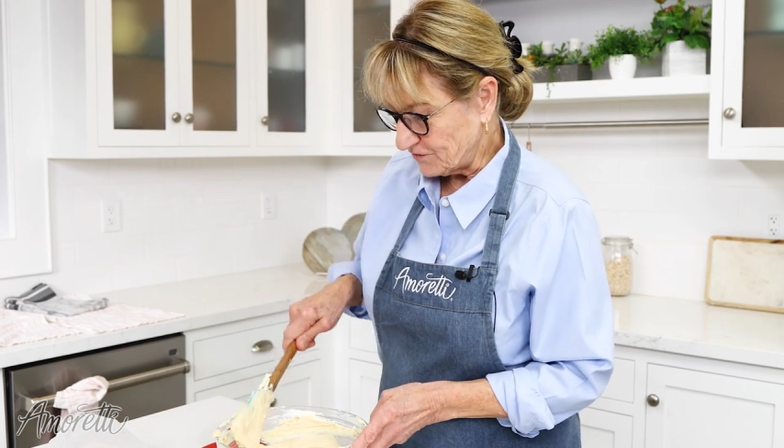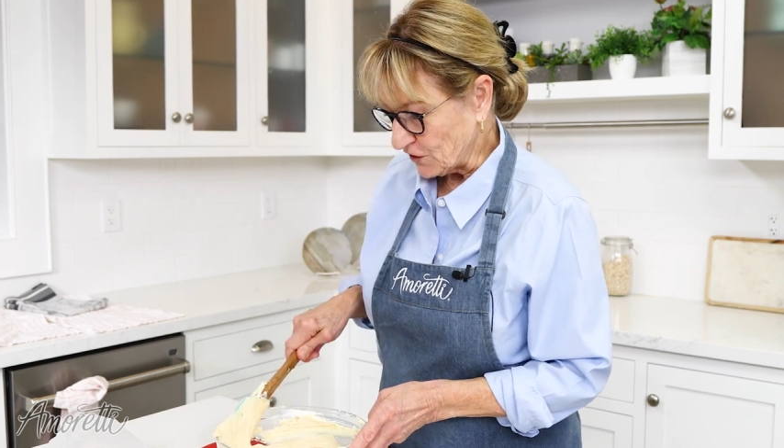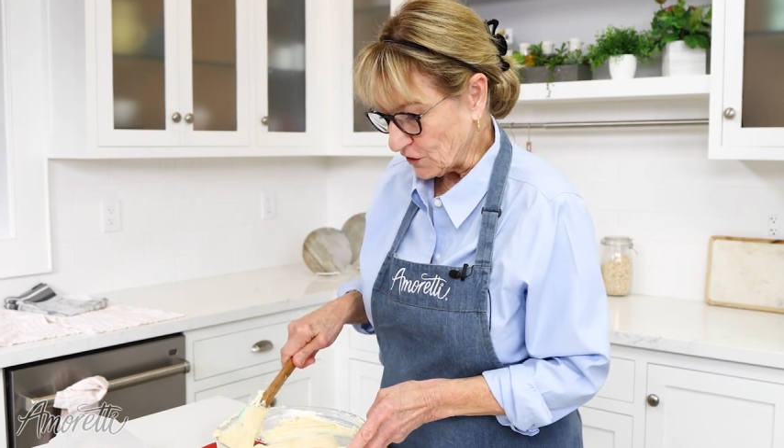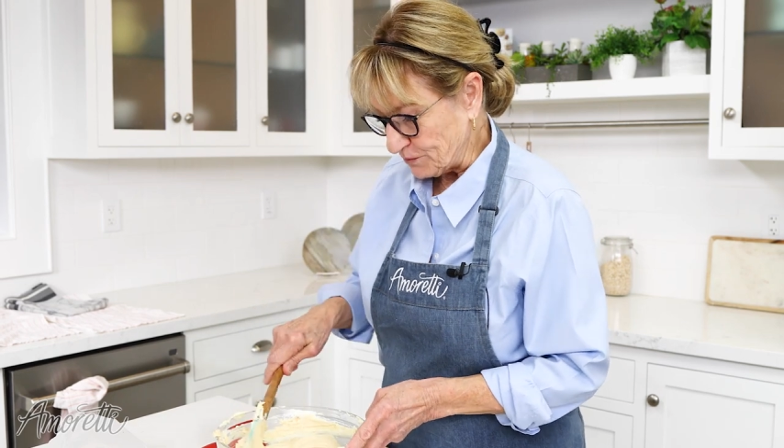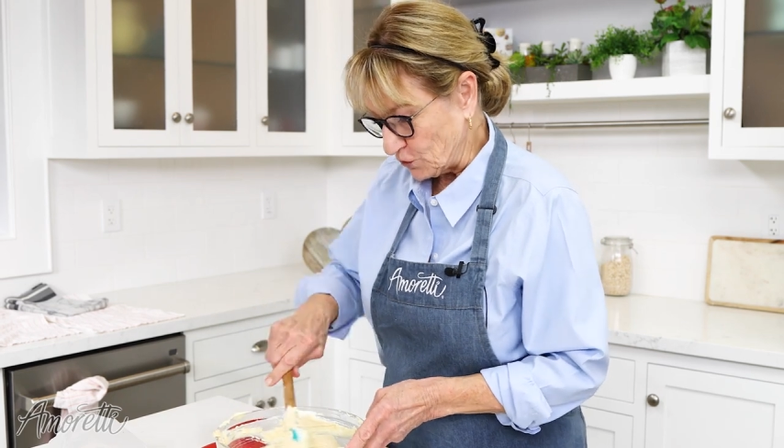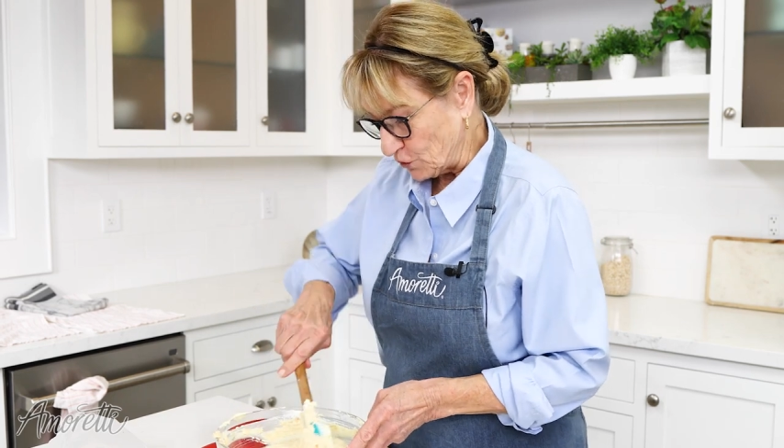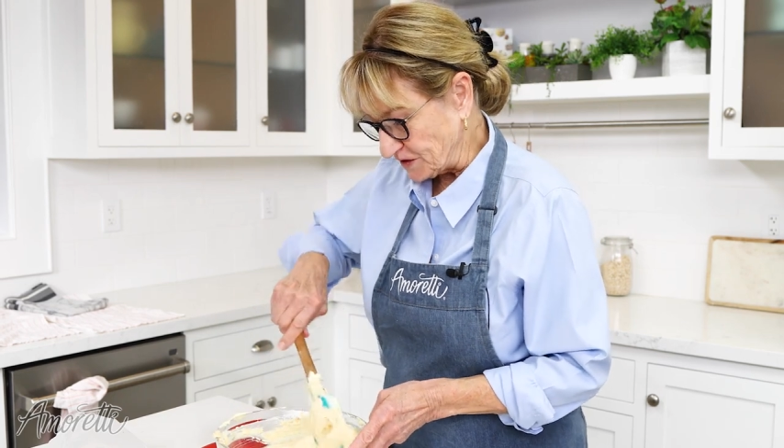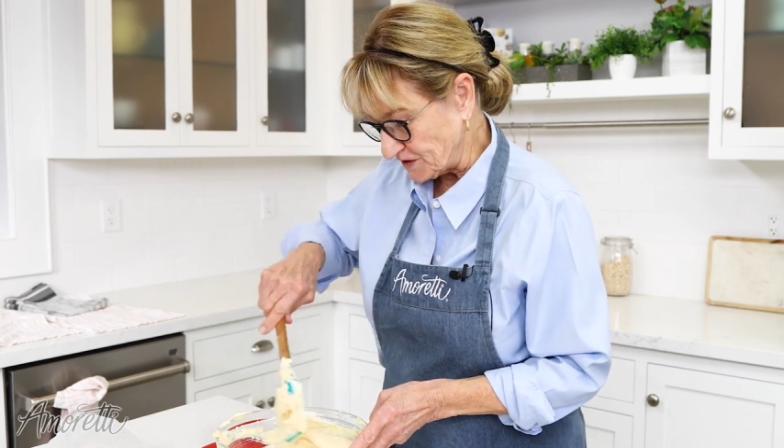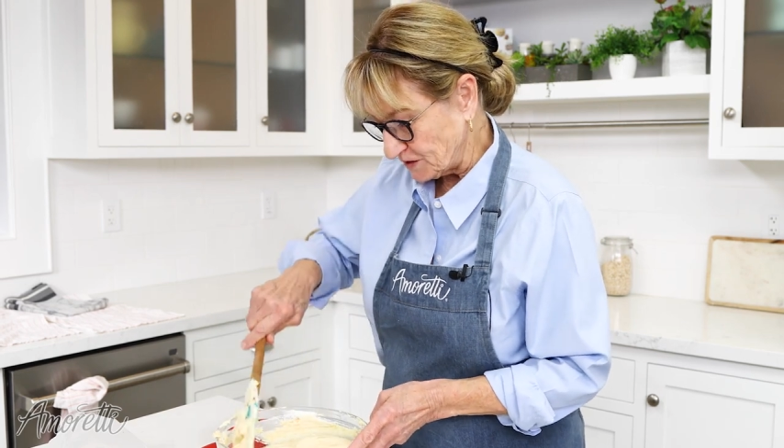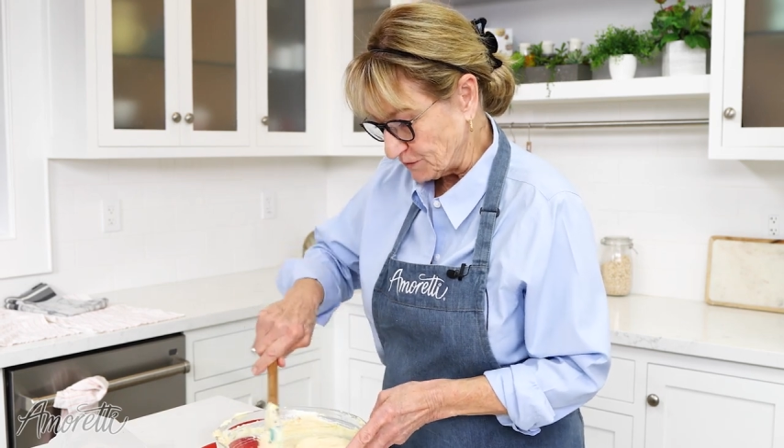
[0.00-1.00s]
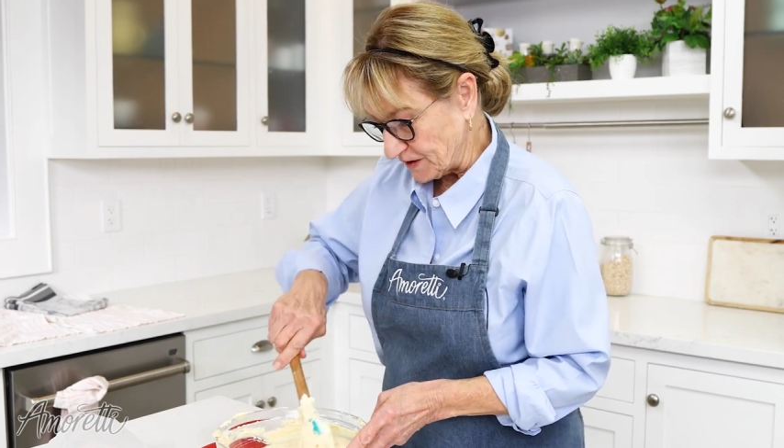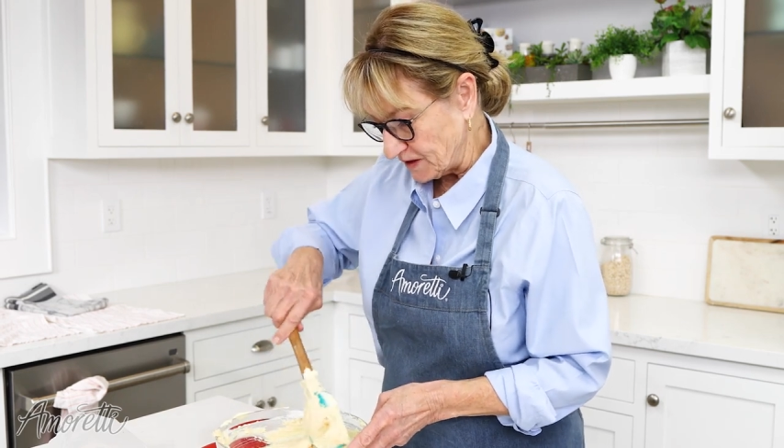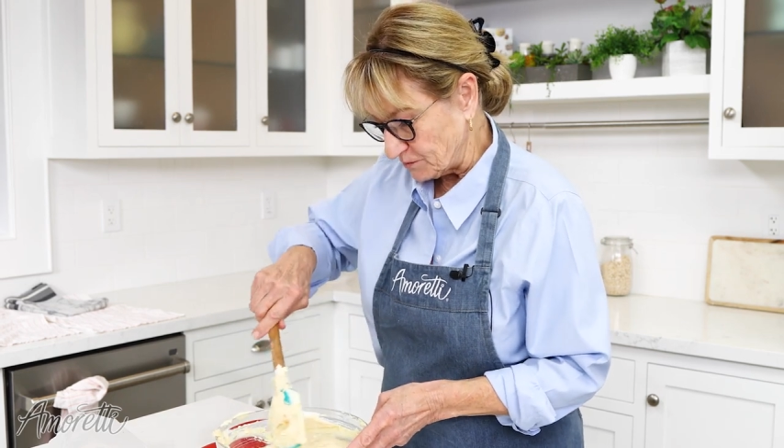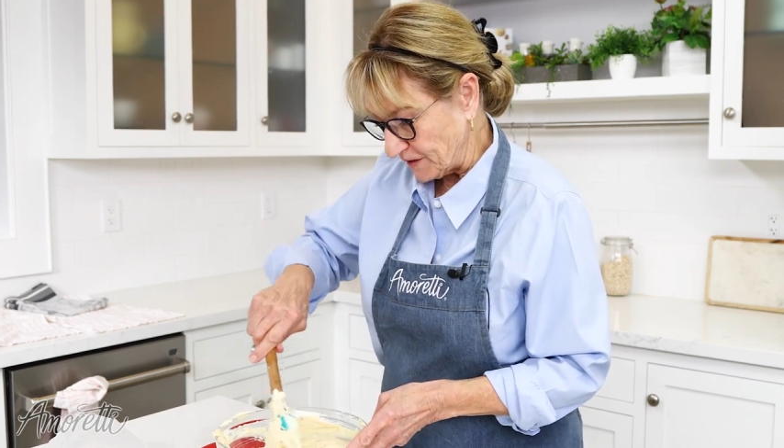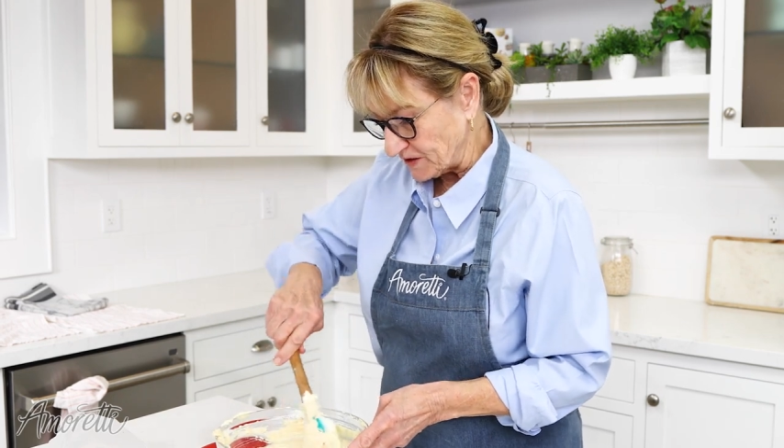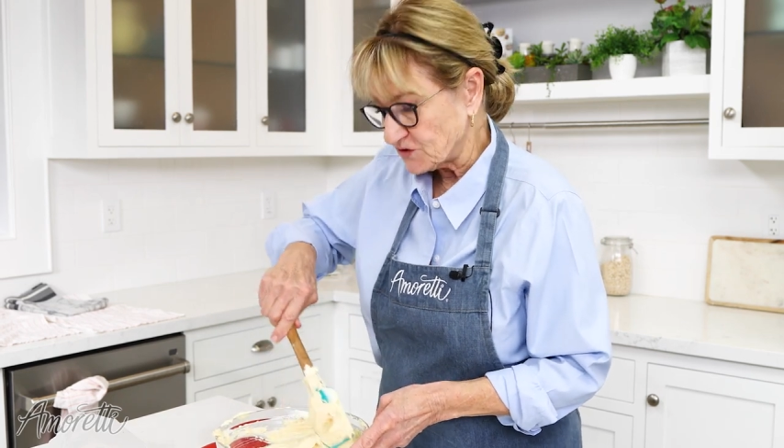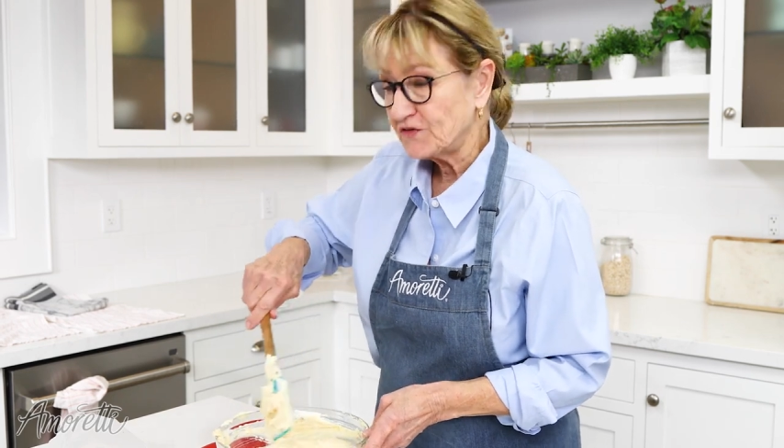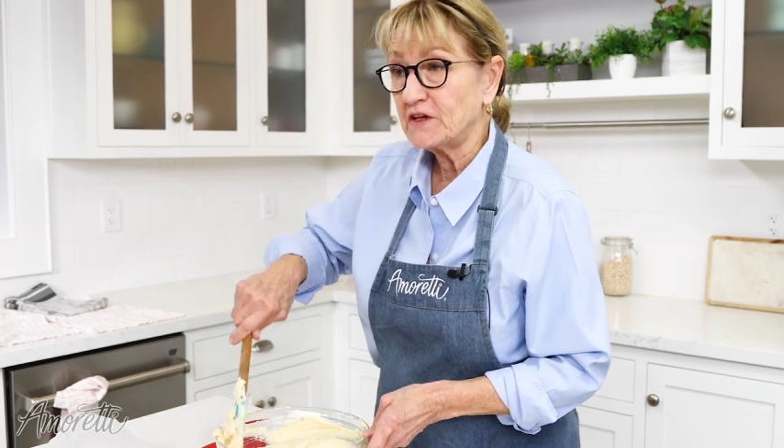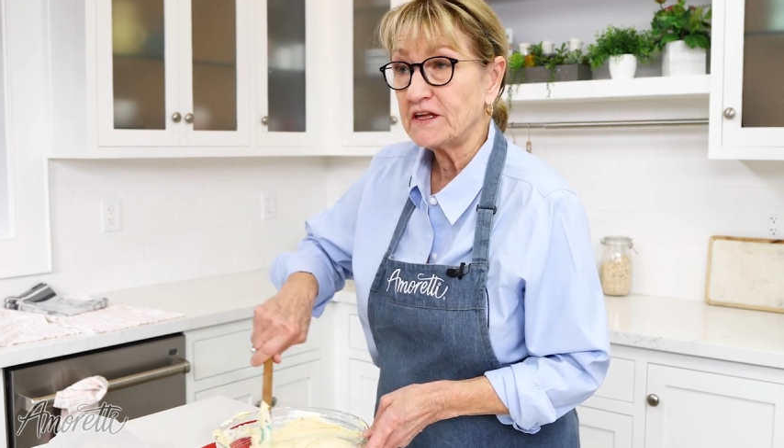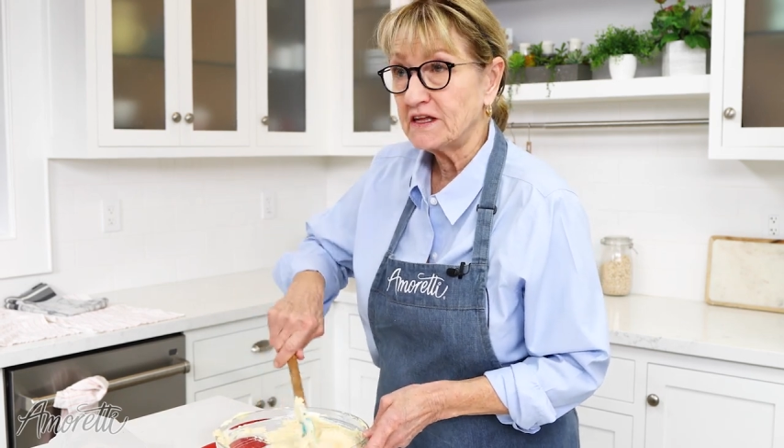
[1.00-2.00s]
very pointed, but it makes
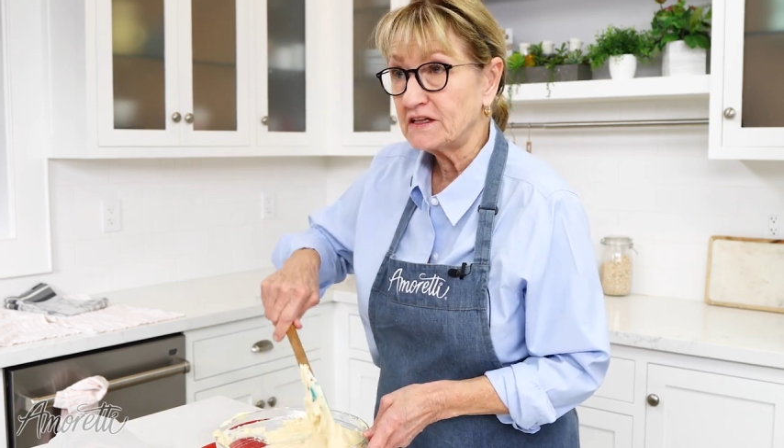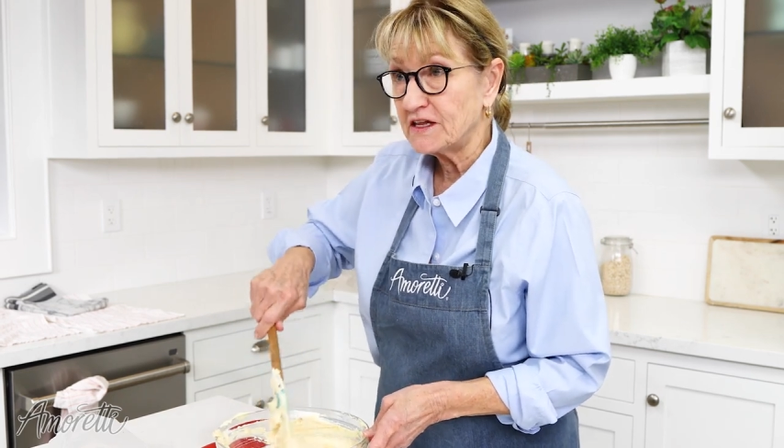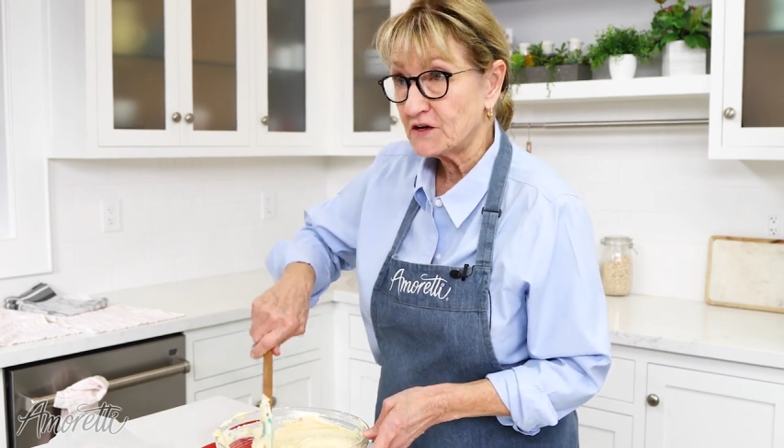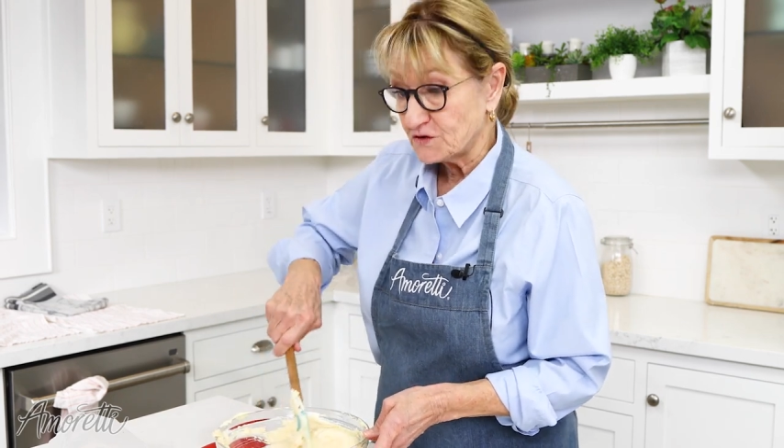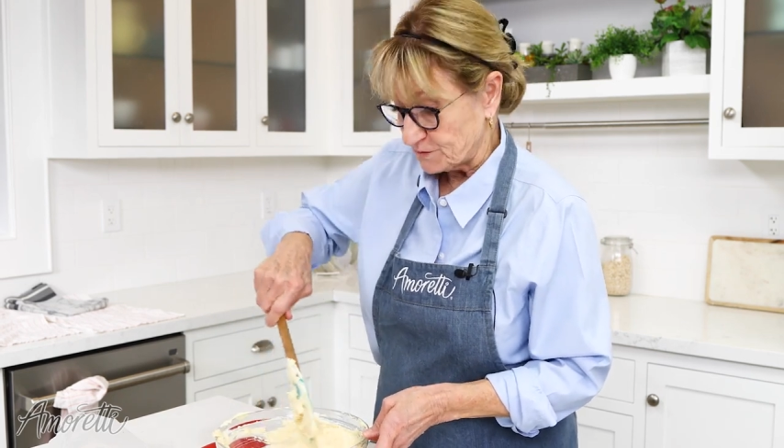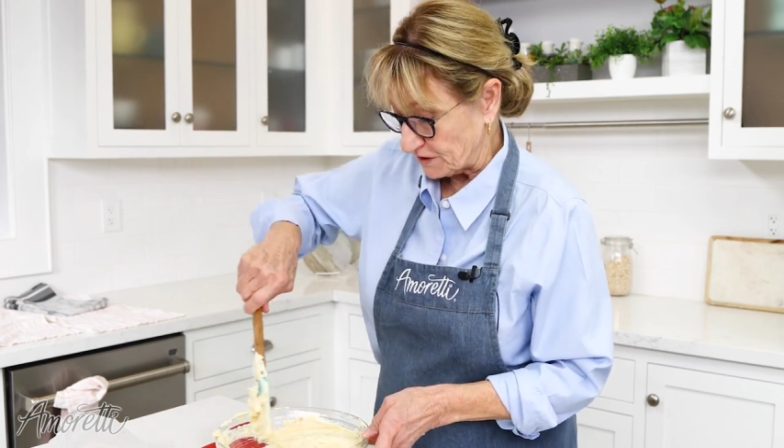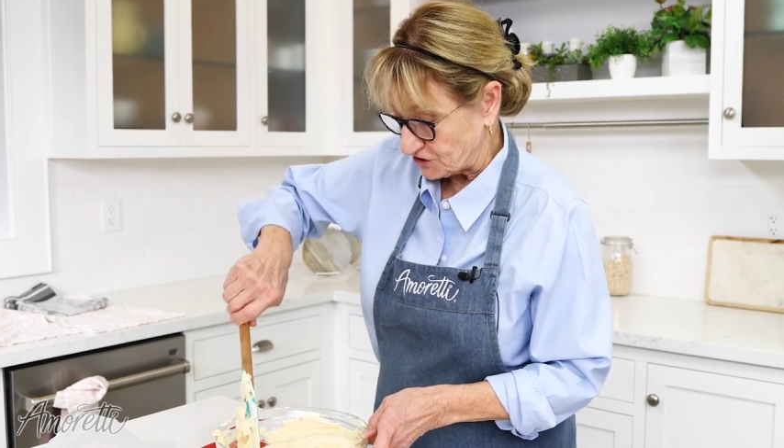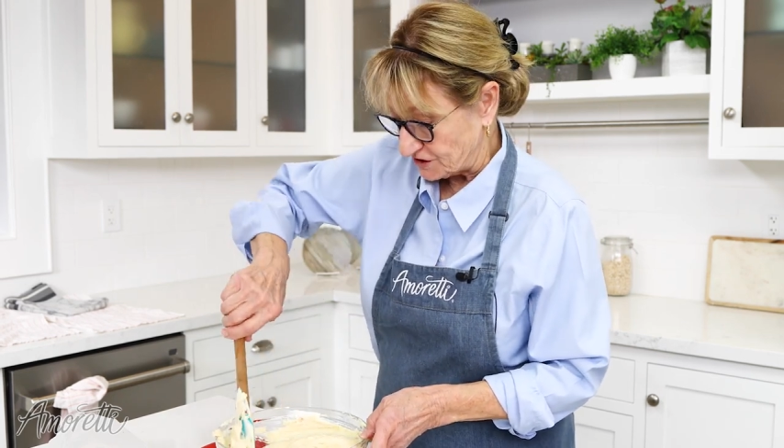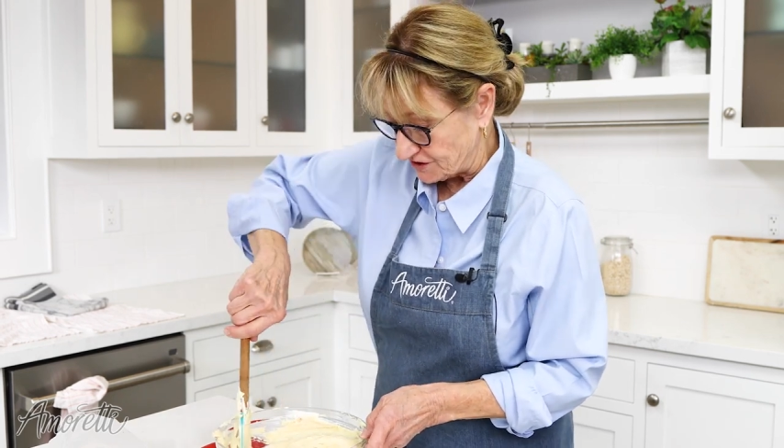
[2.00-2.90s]
filling eclairs much